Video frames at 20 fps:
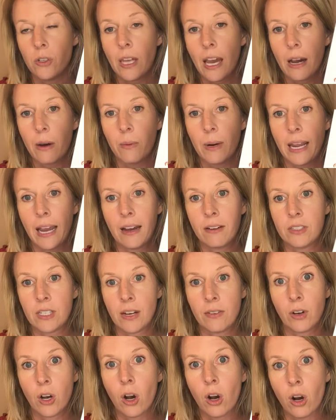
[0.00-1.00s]
that, we have to
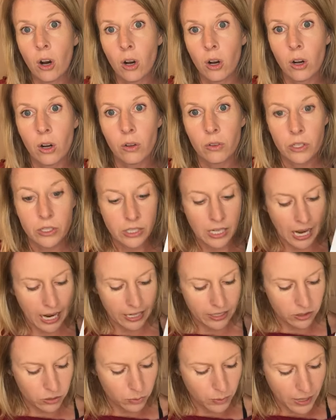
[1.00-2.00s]
have all the
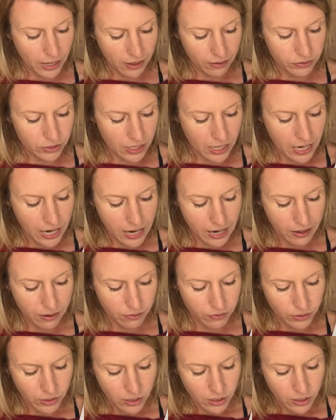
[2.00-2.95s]
sides. We have to have